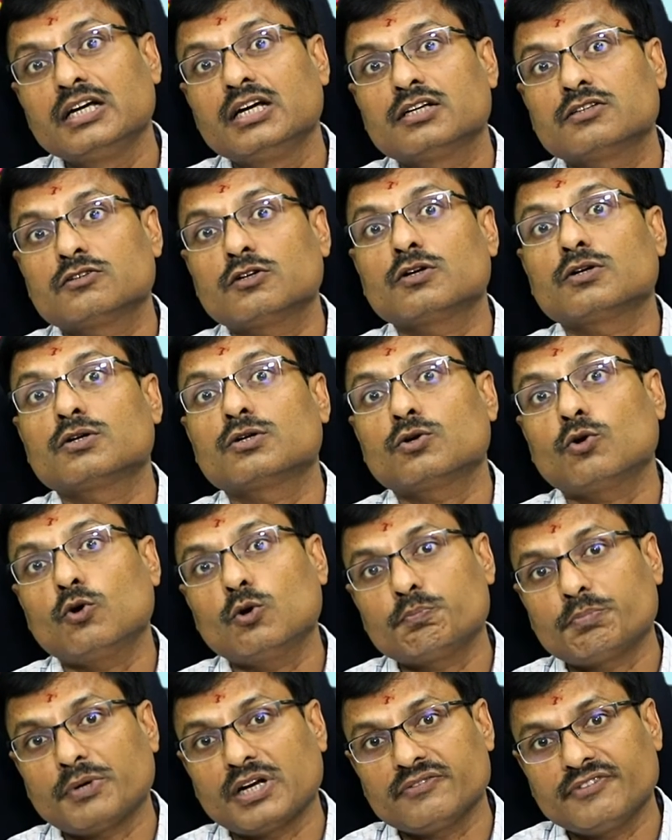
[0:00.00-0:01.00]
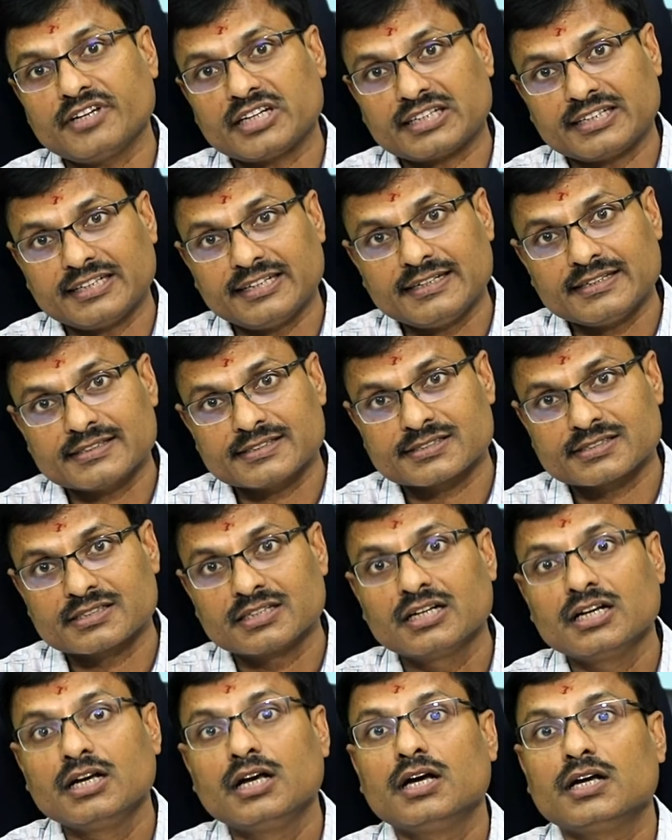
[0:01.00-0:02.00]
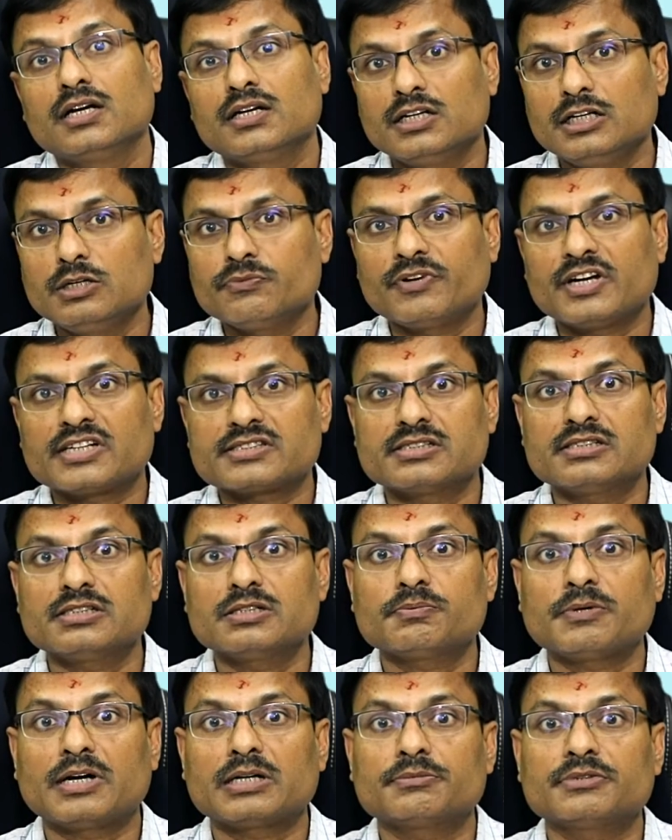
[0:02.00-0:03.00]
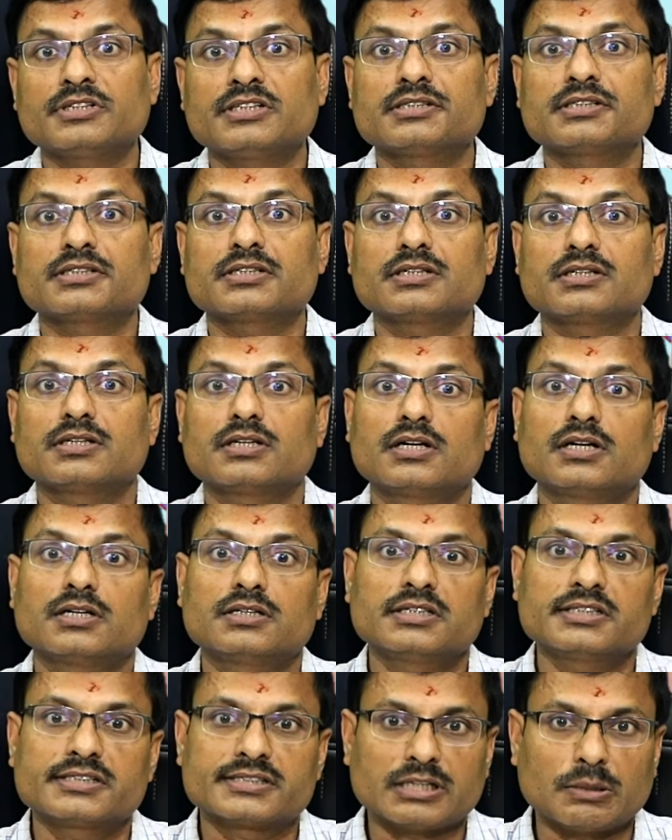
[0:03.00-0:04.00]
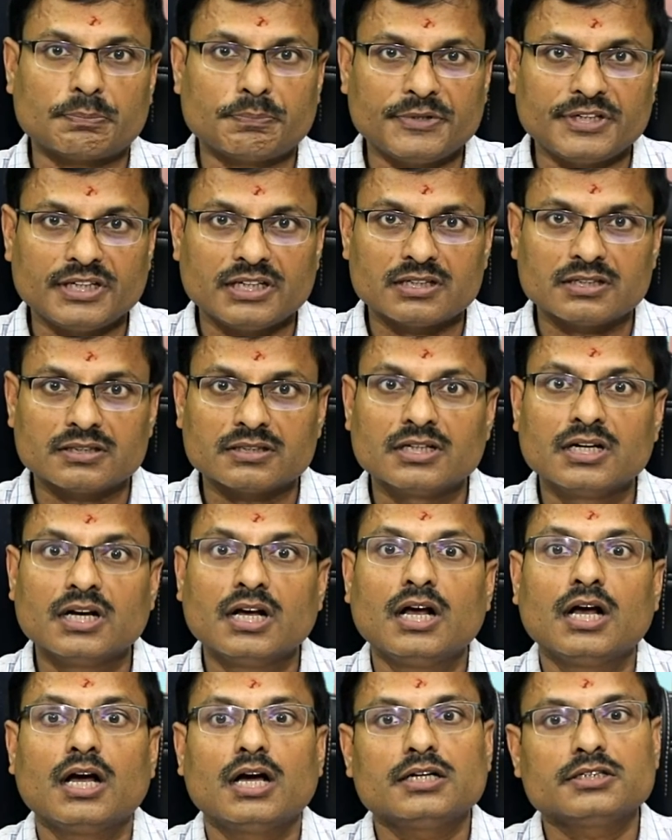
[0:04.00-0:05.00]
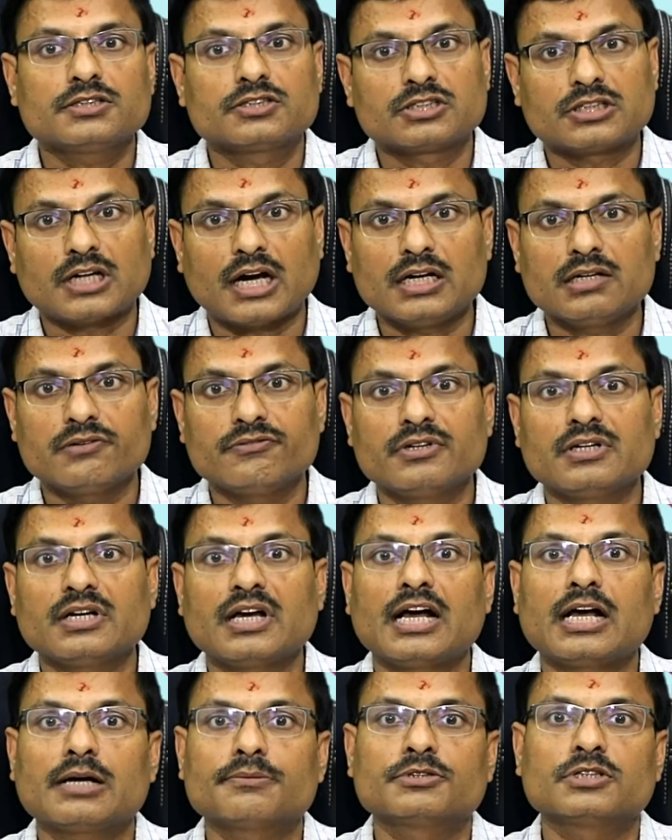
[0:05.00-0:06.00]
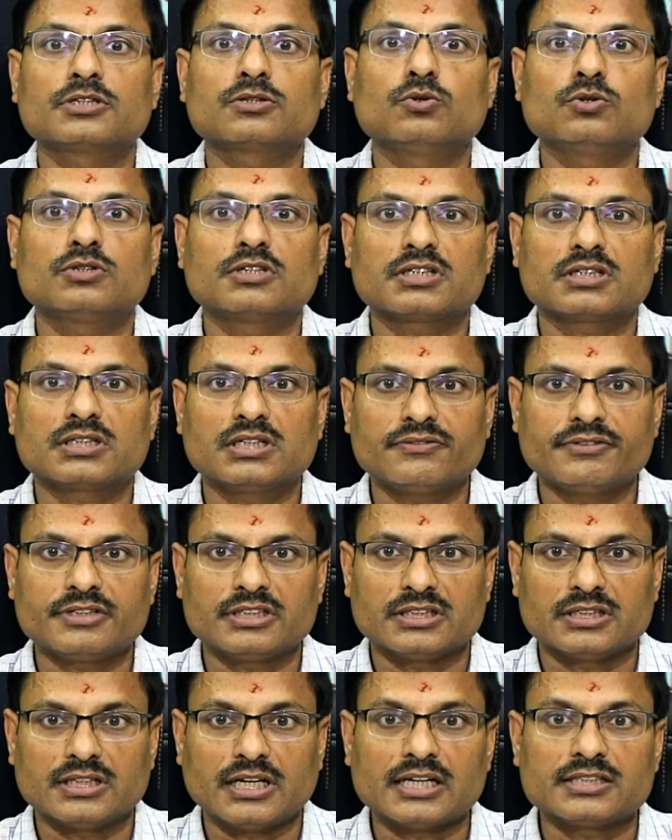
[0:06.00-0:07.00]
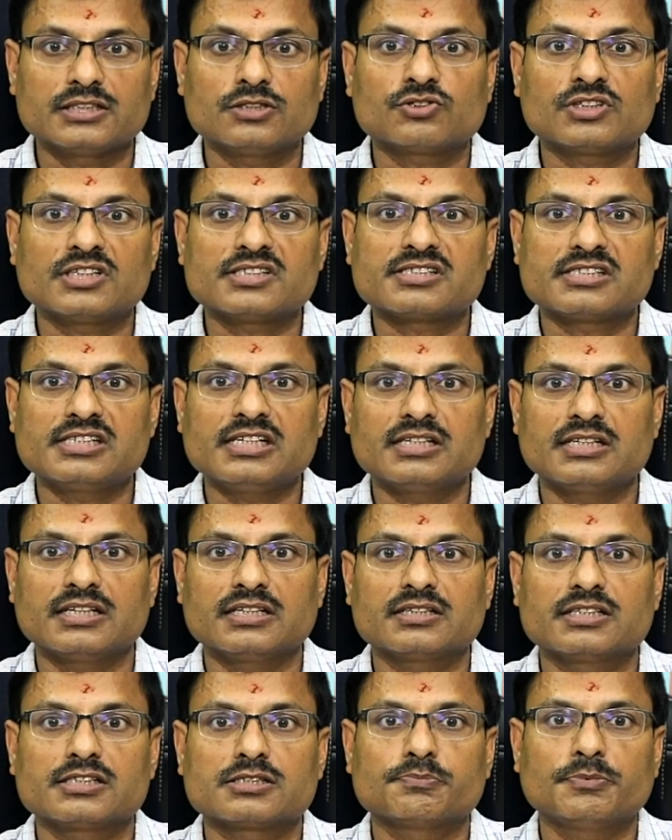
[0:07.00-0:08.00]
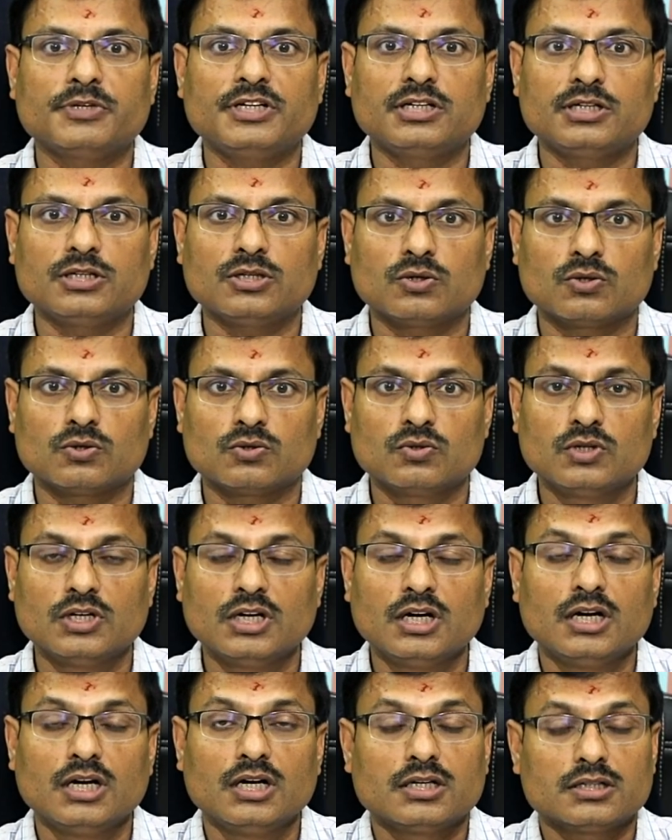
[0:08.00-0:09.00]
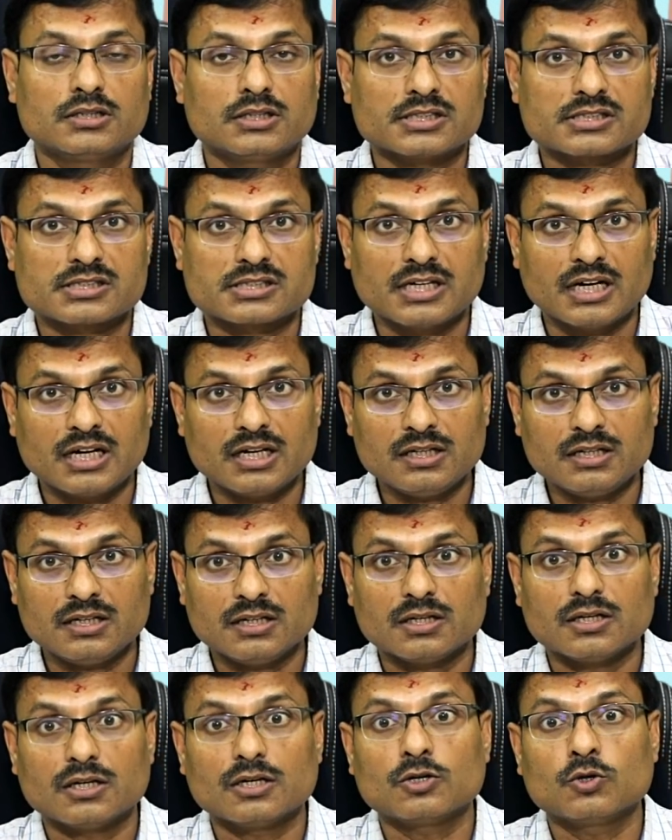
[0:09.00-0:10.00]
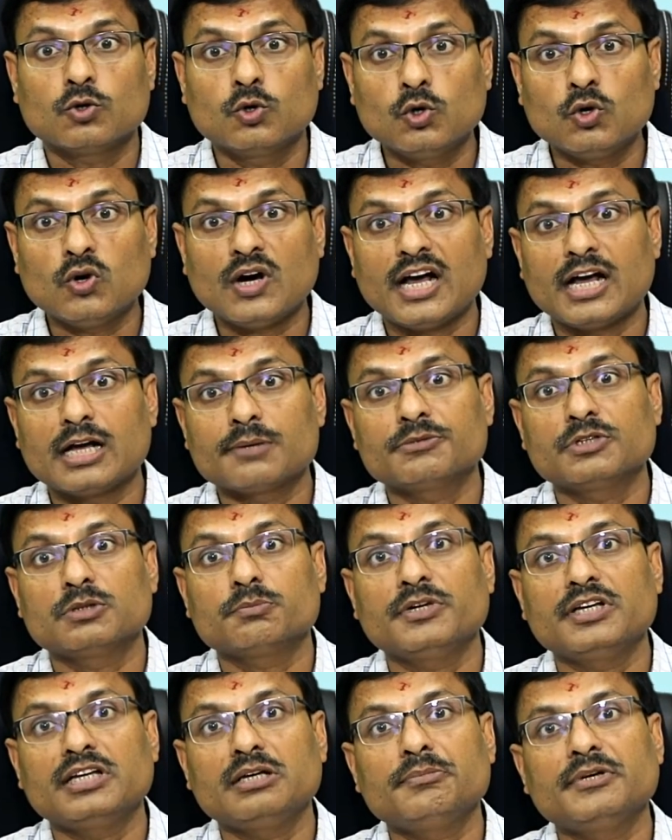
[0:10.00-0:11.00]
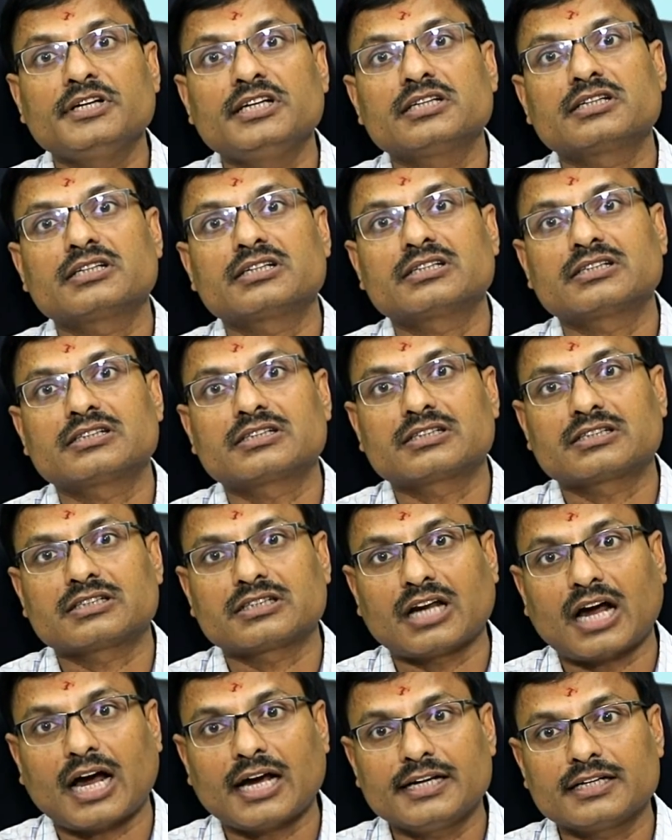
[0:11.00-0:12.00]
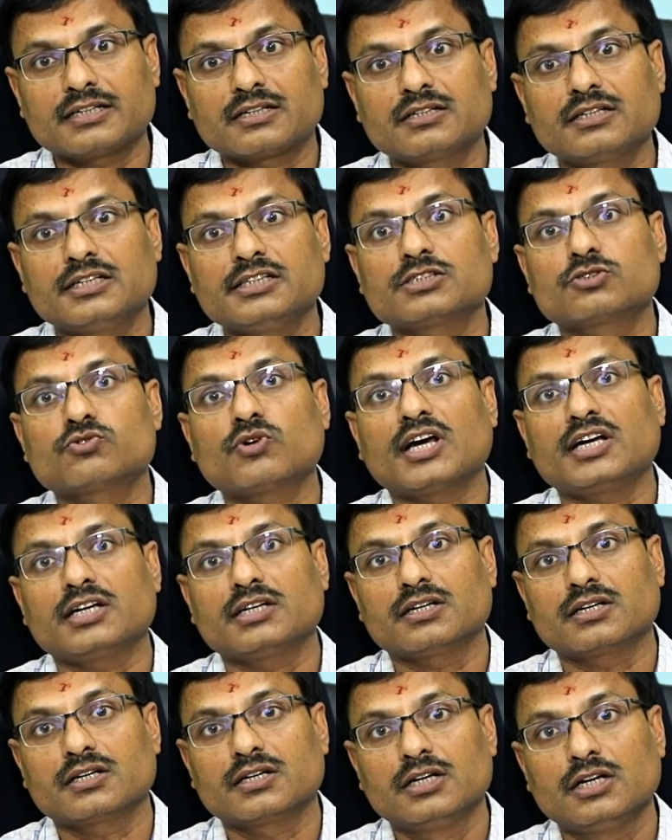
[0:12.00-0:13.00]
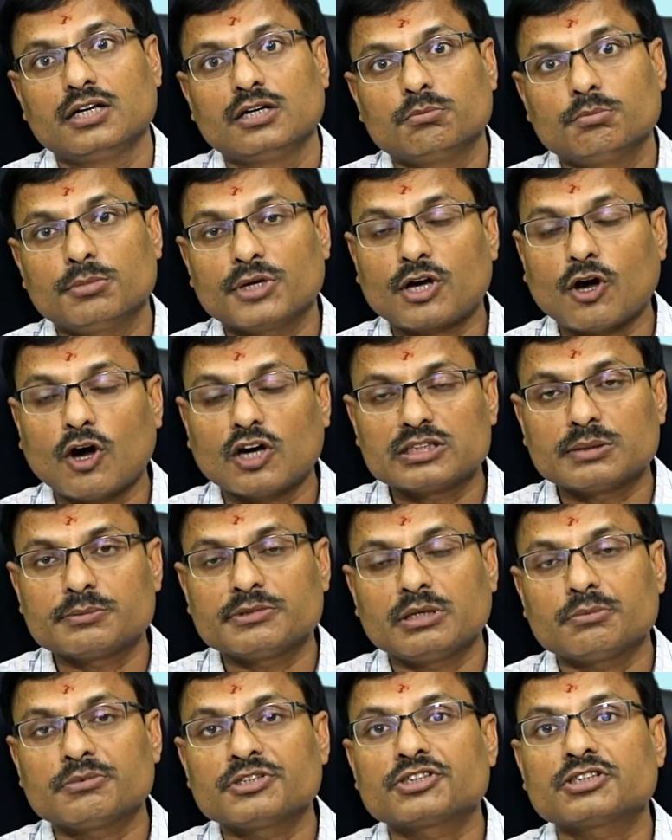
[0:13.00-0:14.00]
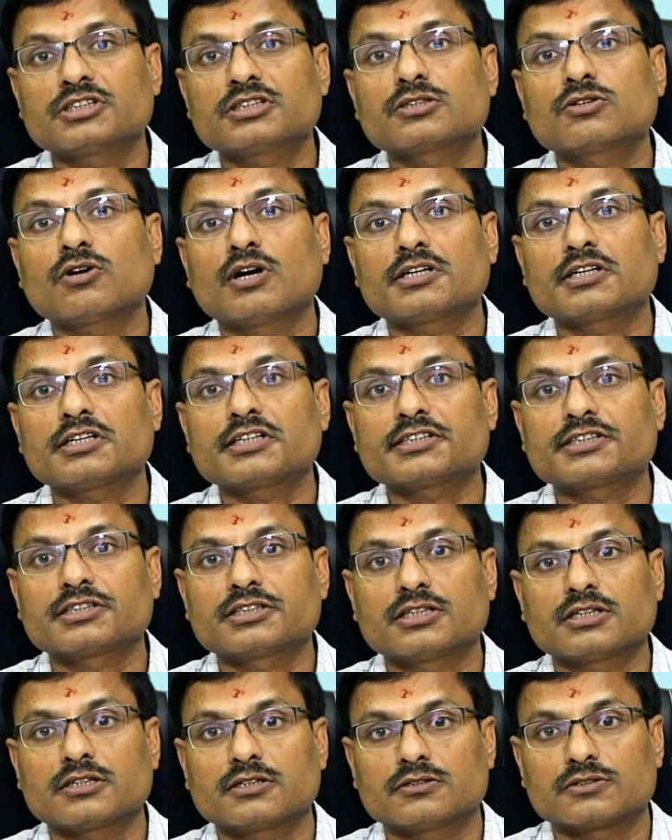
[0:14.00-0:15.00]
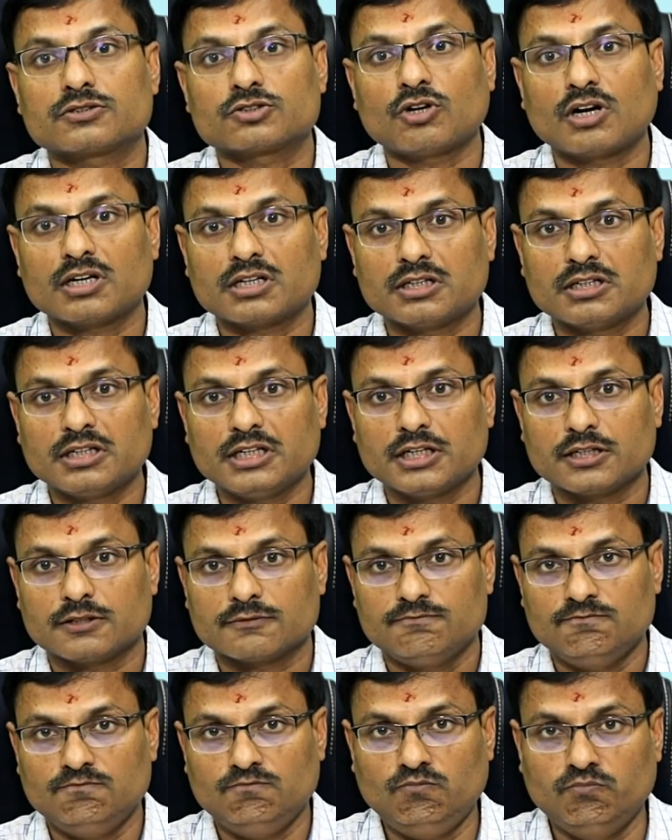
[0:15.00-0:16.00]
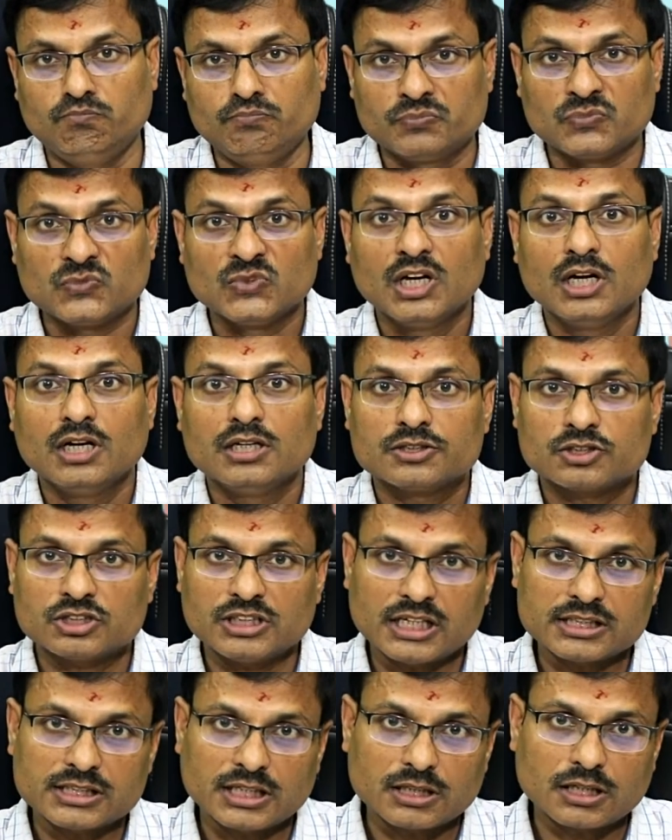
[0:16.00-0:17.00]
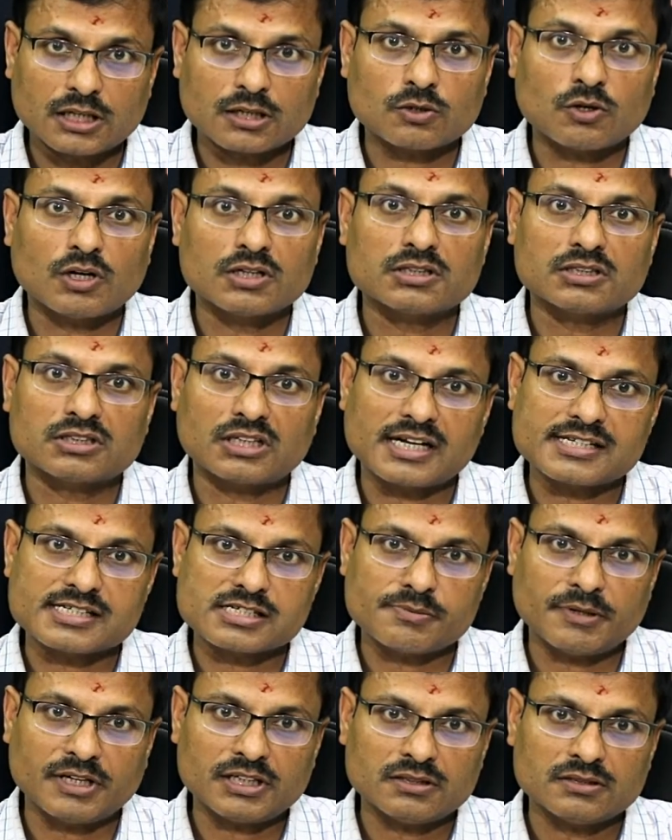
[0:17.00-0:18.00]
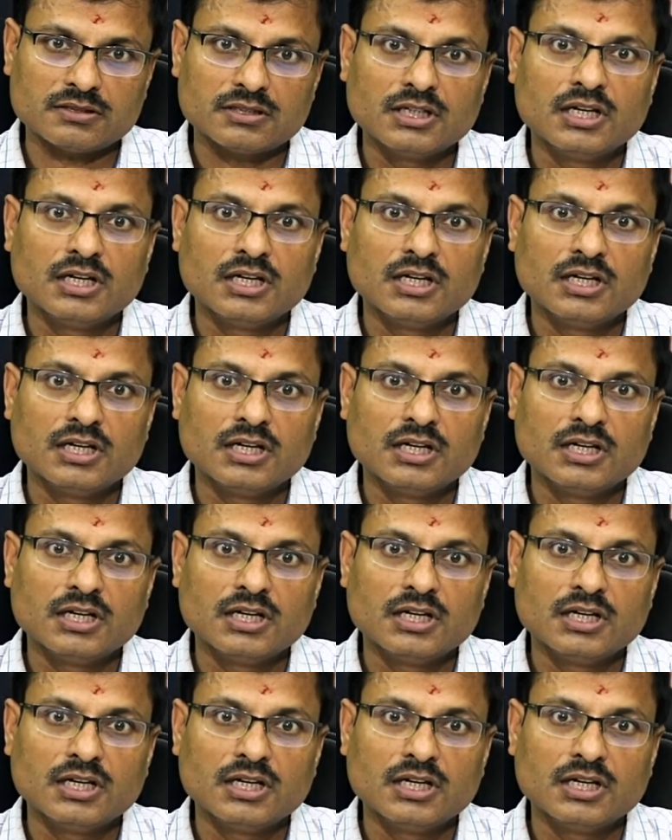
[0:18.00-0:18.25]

There will no pelvic tilts, knee flexion deformities disappear, and child will have the good recovery. As you can see in this video, this girl who have the very tight knee joint because of the hamstring contracture, shortening, she has undergone transfer,